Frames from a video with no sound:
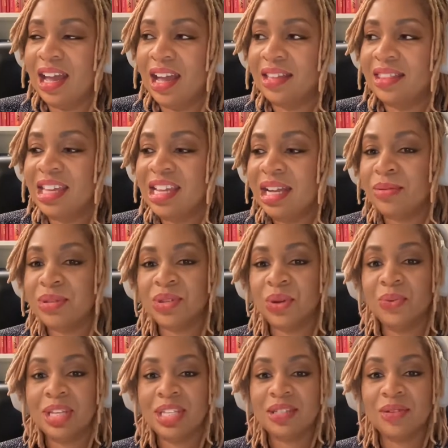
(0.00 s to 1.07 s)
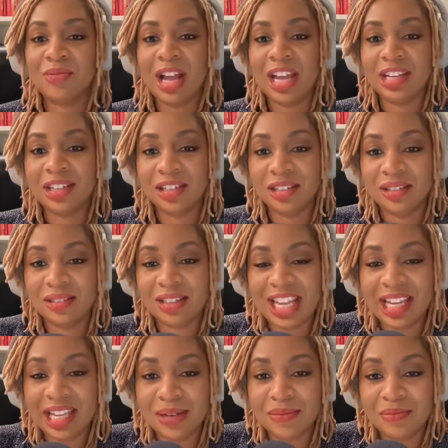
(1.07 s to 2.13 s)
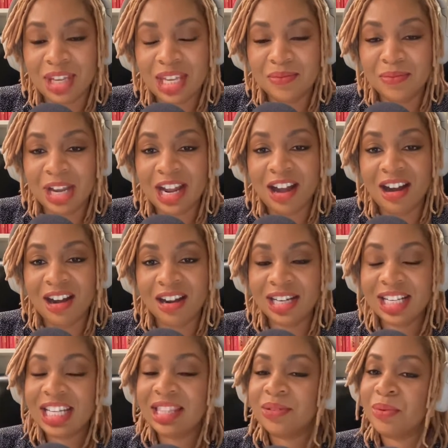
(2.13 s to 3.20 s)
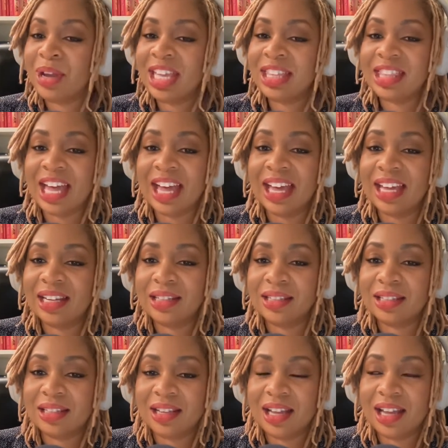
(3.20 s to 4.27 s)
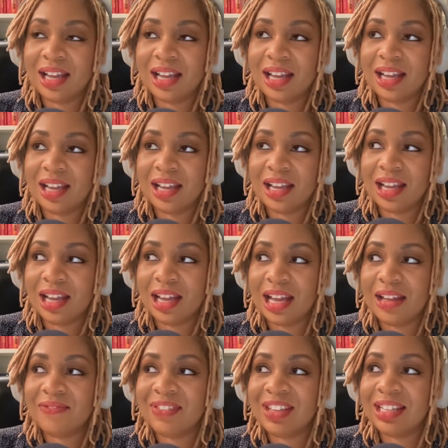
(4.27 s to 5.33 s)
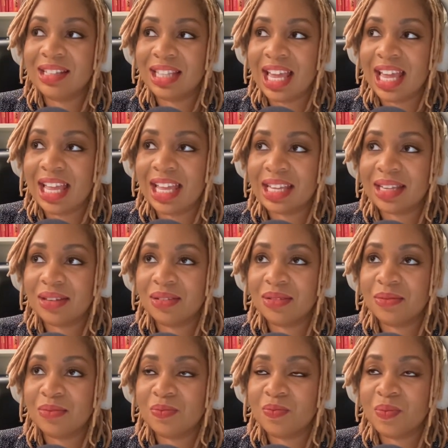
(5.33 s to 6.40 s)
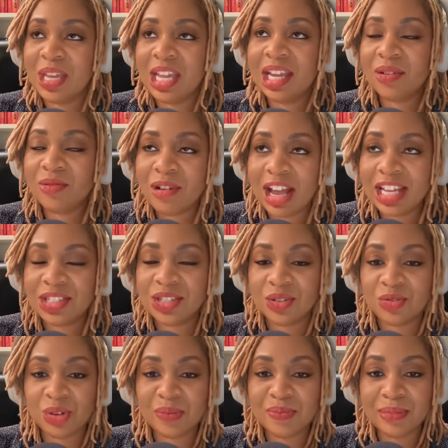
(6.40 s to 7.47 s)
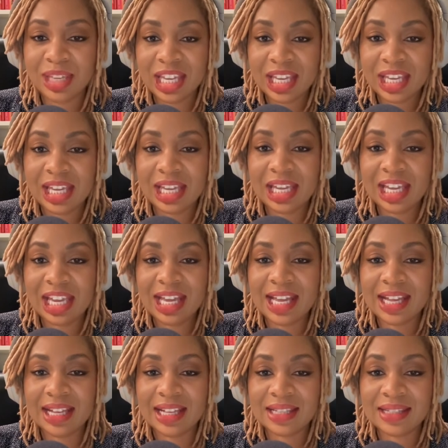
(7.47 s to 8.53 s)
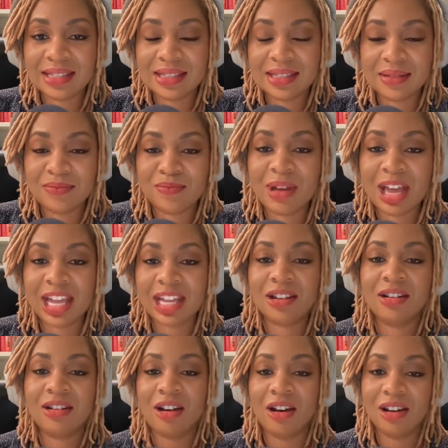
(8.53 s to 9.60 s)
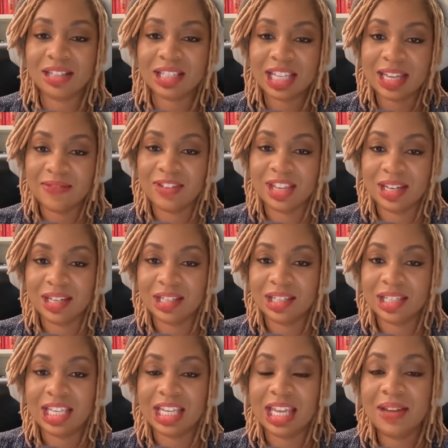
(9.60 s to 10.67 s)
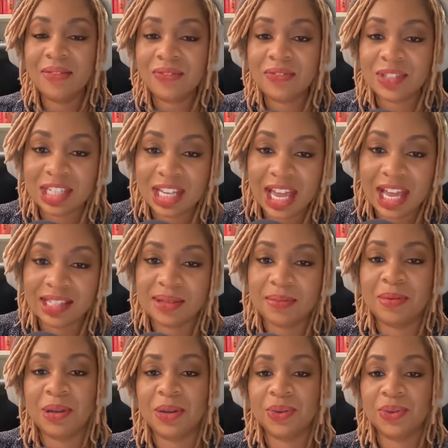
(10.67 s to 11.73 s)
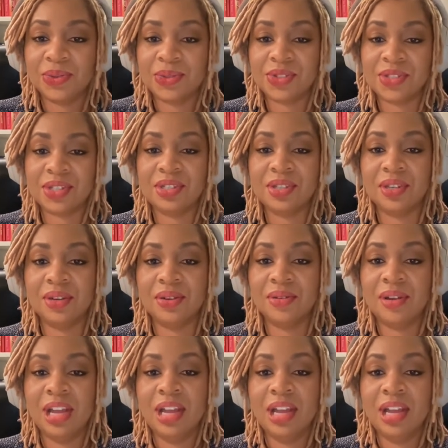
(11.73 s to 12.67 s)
I think I was always a writer, like in, in my heart, in the way that I feel like being a writer for me is my God given gift as opposed to